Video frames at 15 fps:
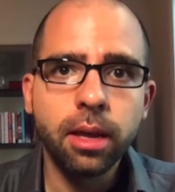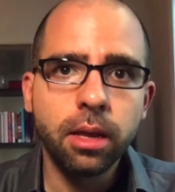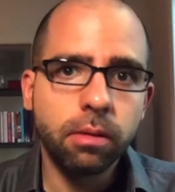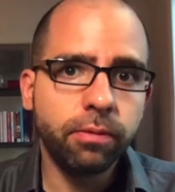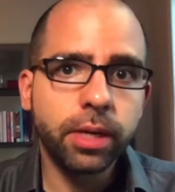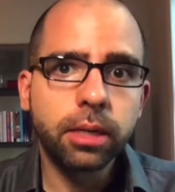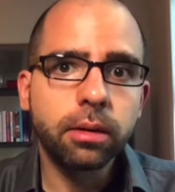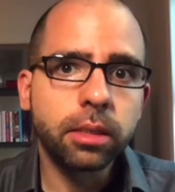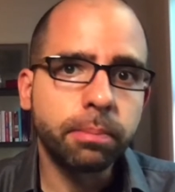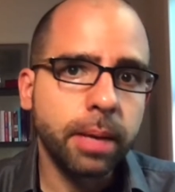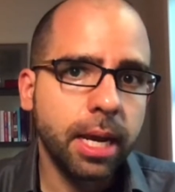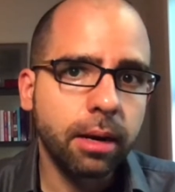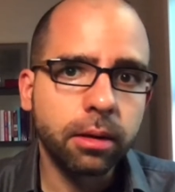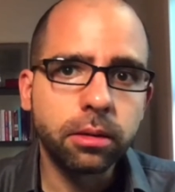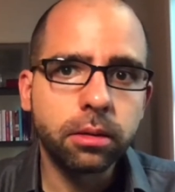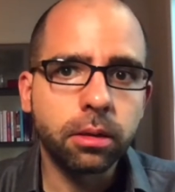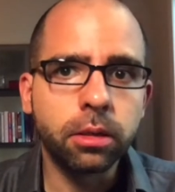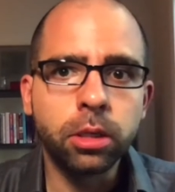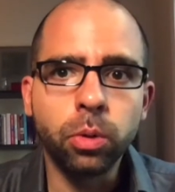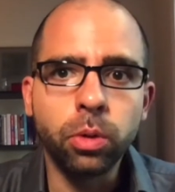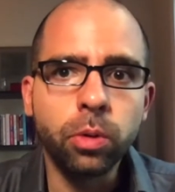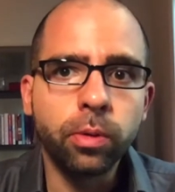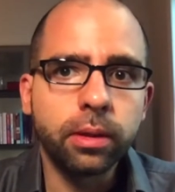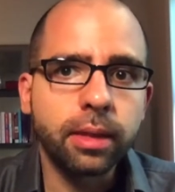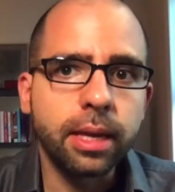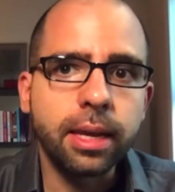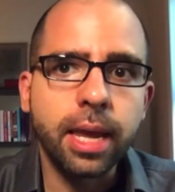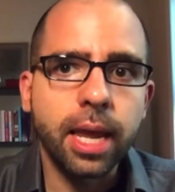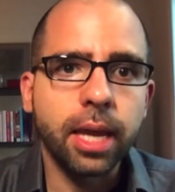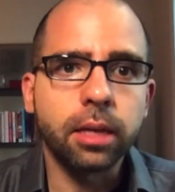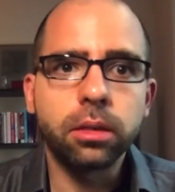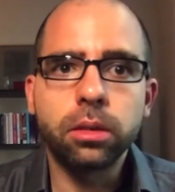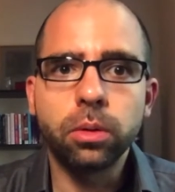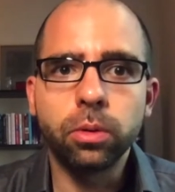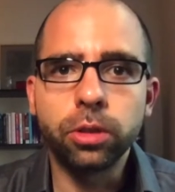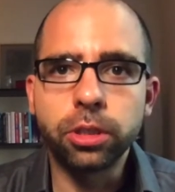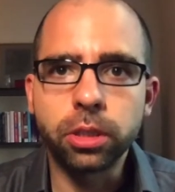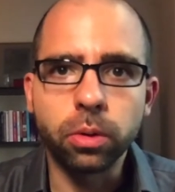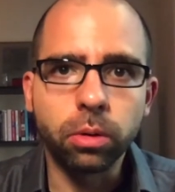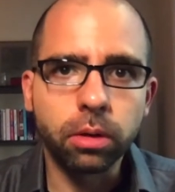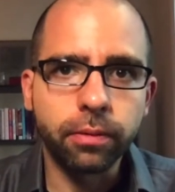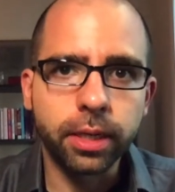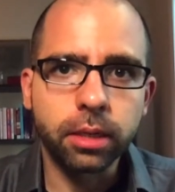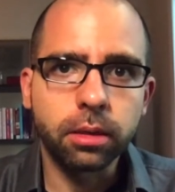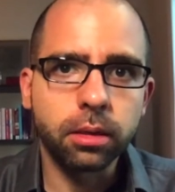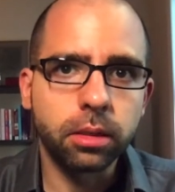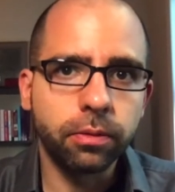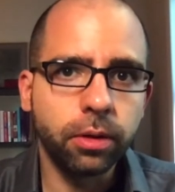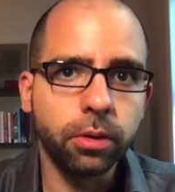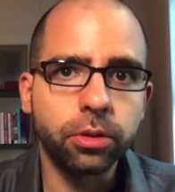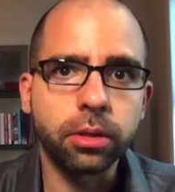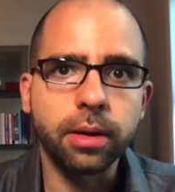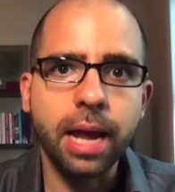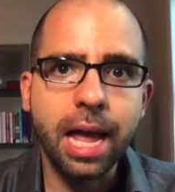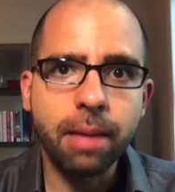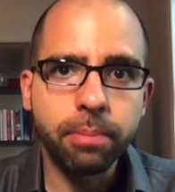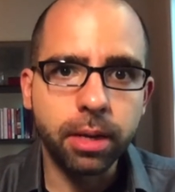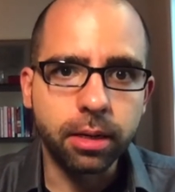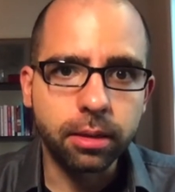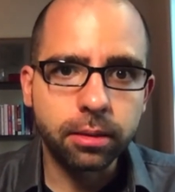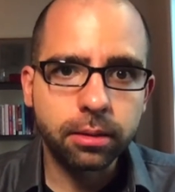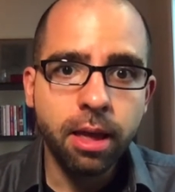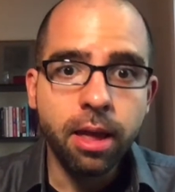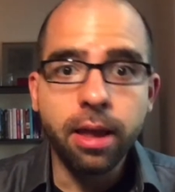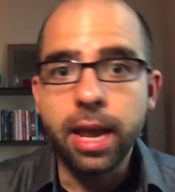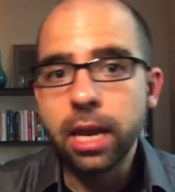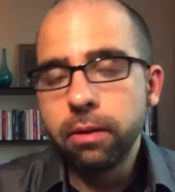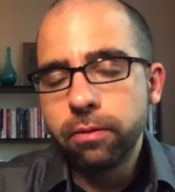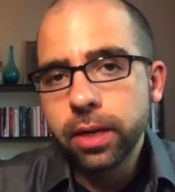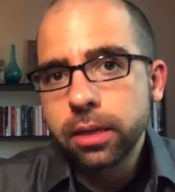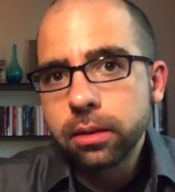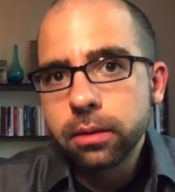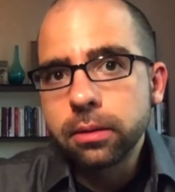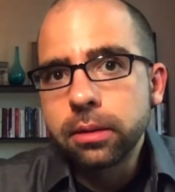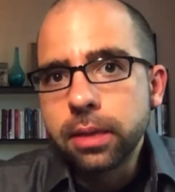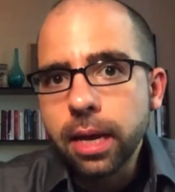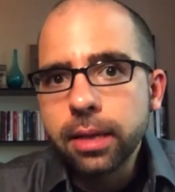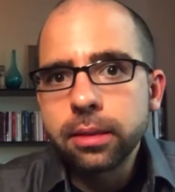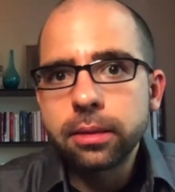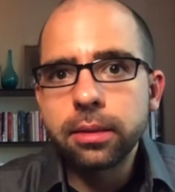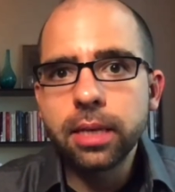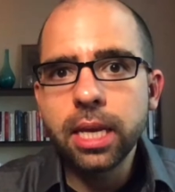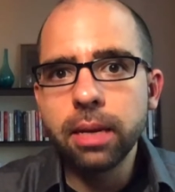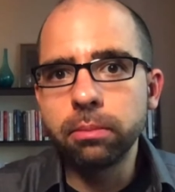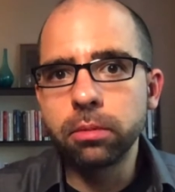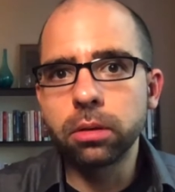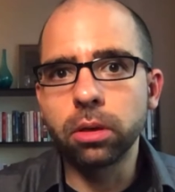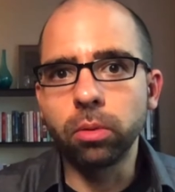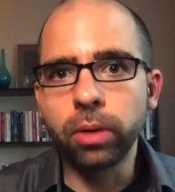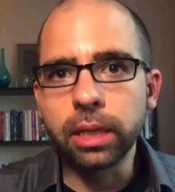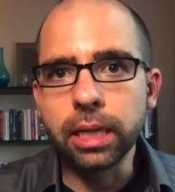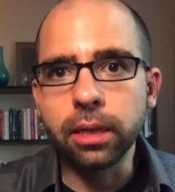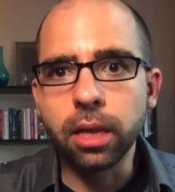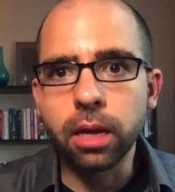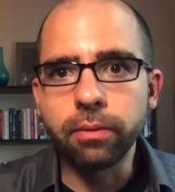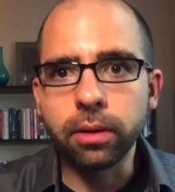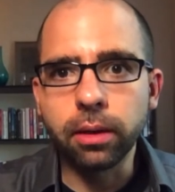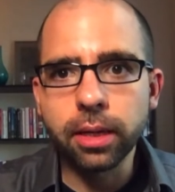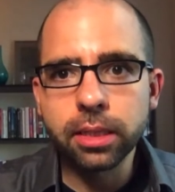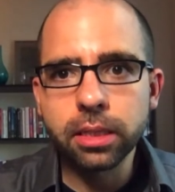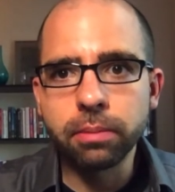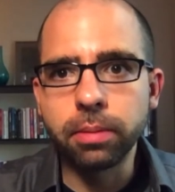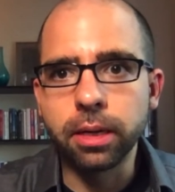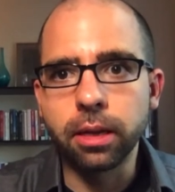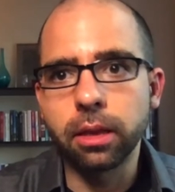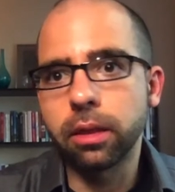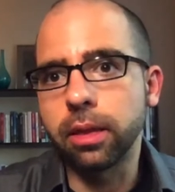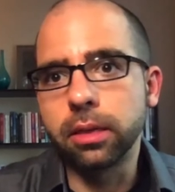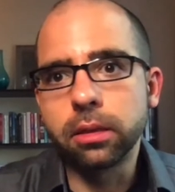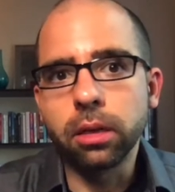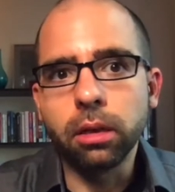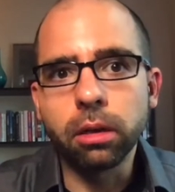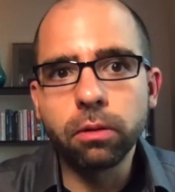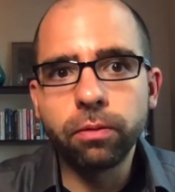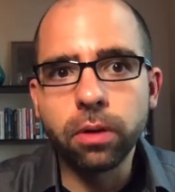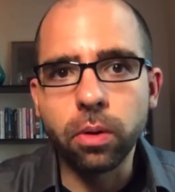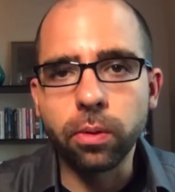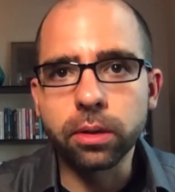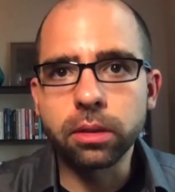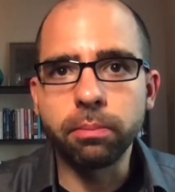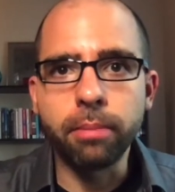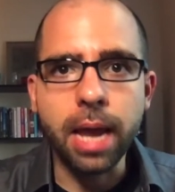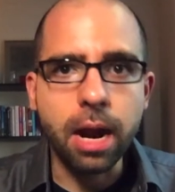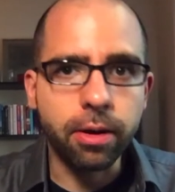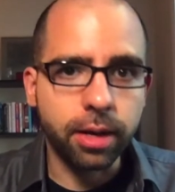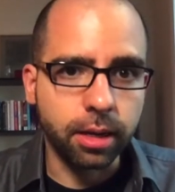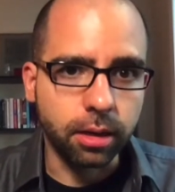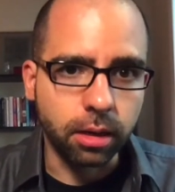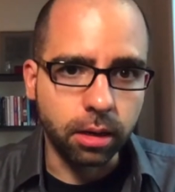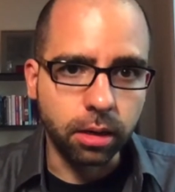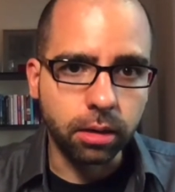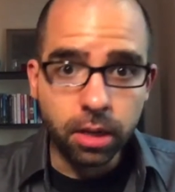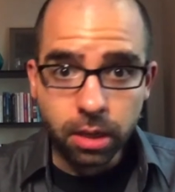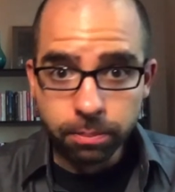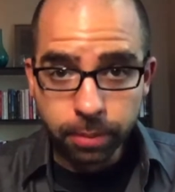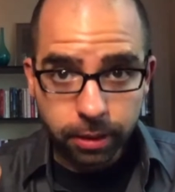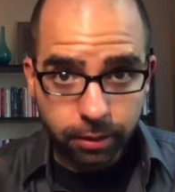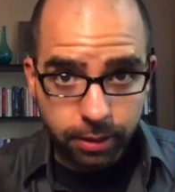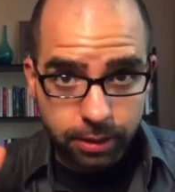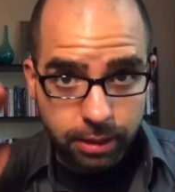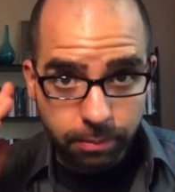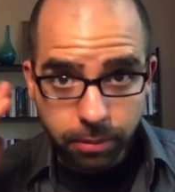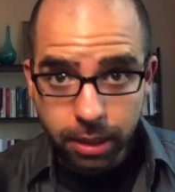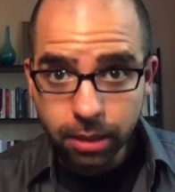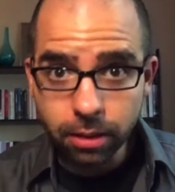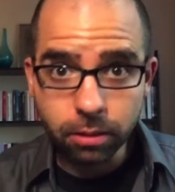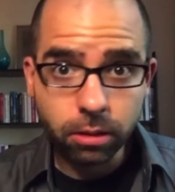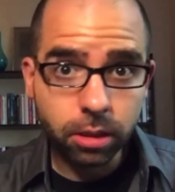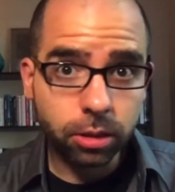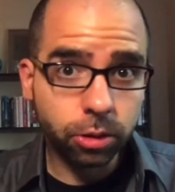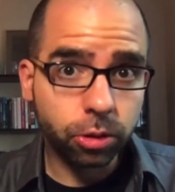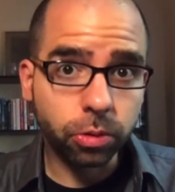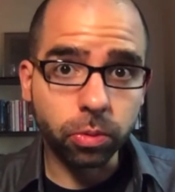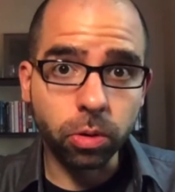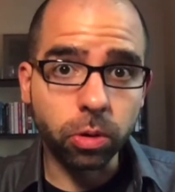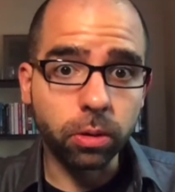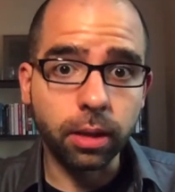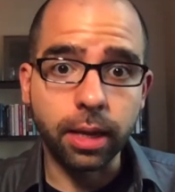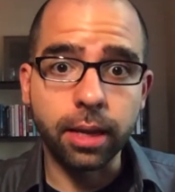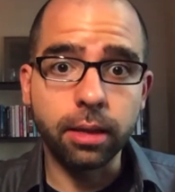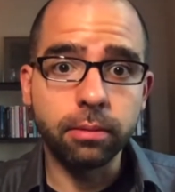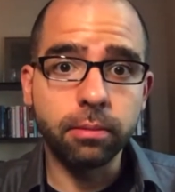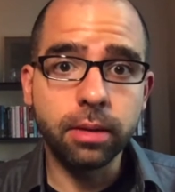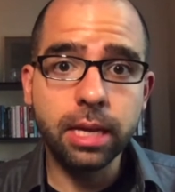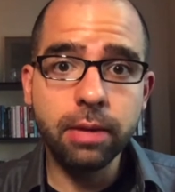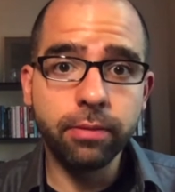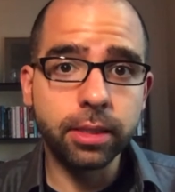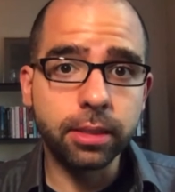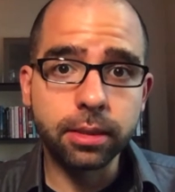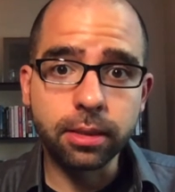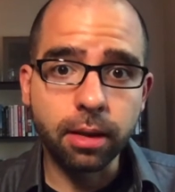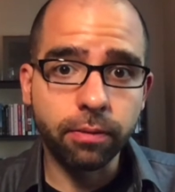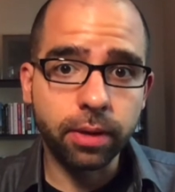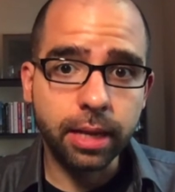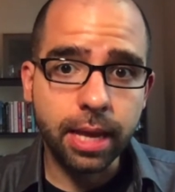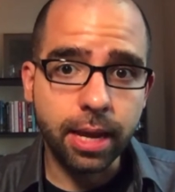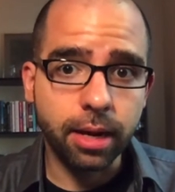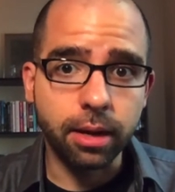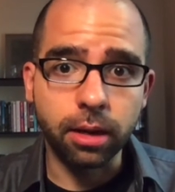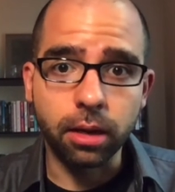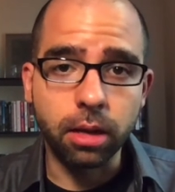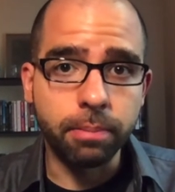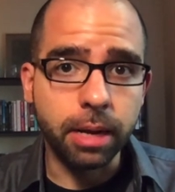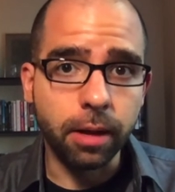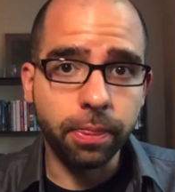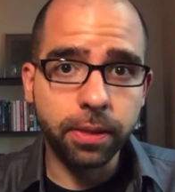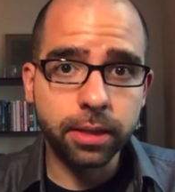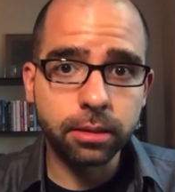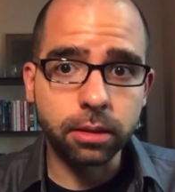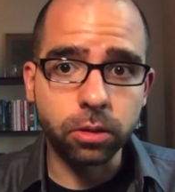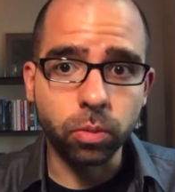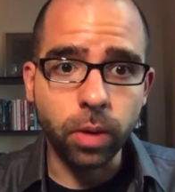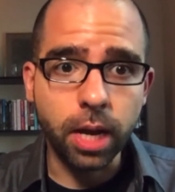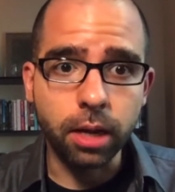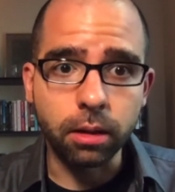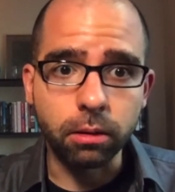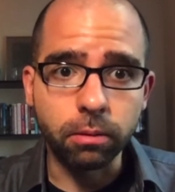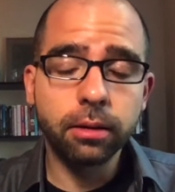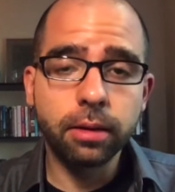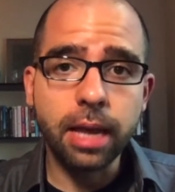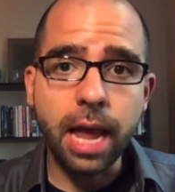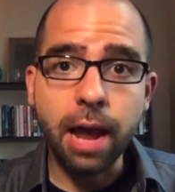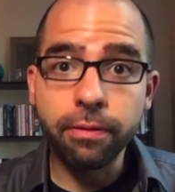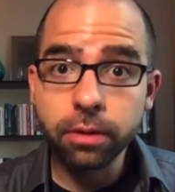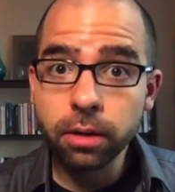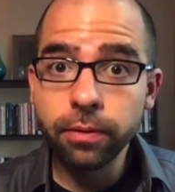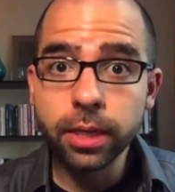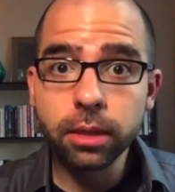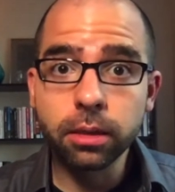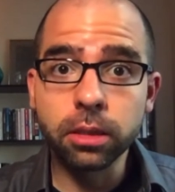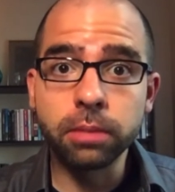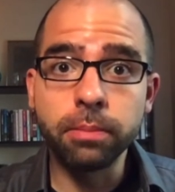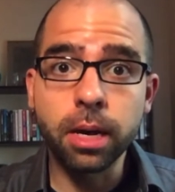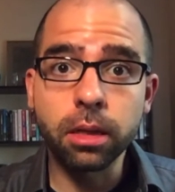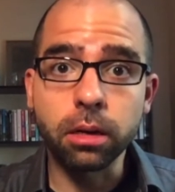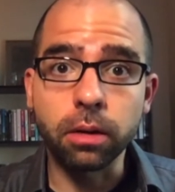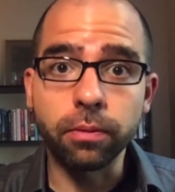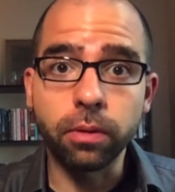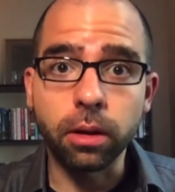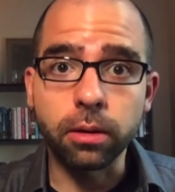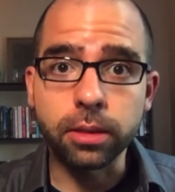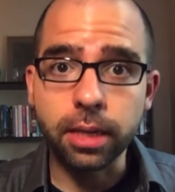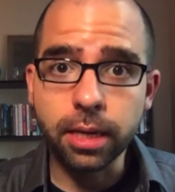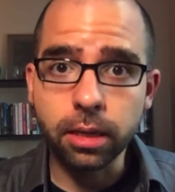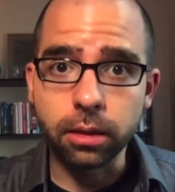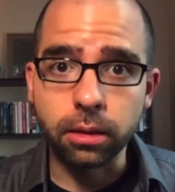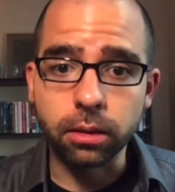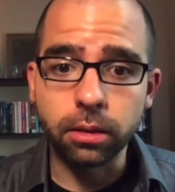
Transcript: Victor's parents are doing what they can to ensure Victor's future happiness. And Victor does seem to really love Elizabeth and to look forward to marrying her. But there's something controlling, even suffocating, about this as well. After Victor's mother falls ill,